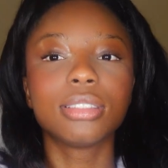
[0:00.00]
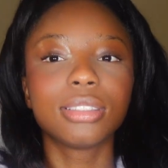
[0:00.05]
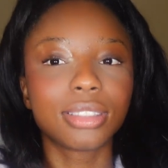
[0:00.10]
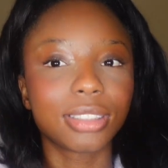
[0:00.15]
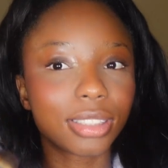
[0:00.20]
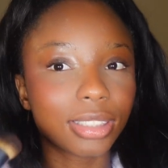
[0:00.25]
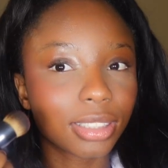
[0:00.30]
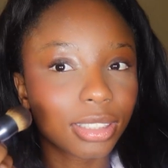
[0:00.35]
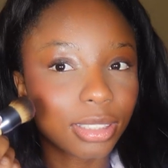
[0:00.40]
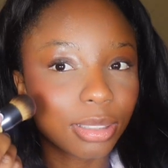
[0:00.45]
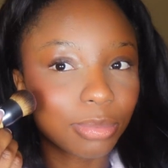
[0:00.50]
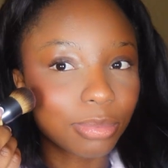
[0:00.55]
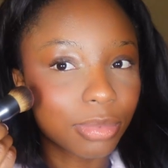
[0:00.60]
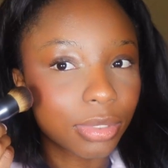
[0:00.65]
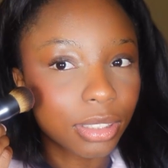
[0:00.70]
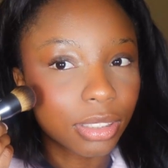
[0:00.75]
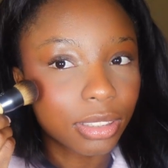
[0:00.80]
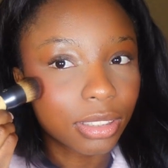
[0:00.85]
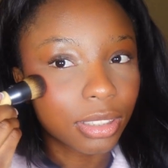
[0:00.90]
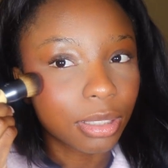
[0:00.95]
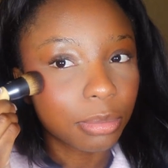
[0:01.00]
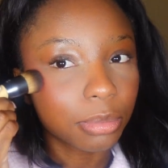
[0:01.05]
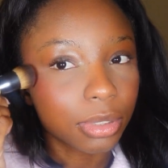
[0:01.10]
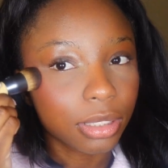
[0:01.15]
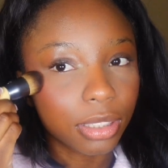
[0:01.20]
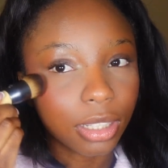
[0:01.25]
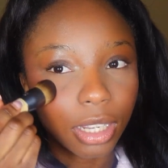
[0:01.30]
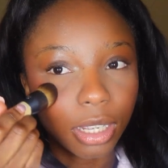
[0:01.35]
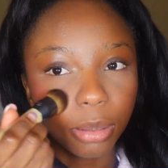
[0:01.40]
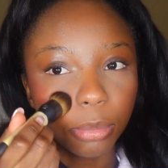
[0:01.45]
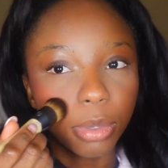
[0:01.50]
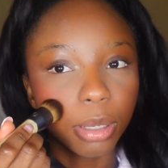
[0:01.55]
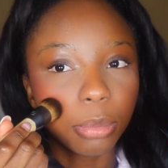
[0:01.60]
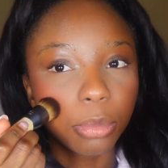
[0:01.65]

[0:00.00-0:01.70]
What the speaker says: just some slight a bit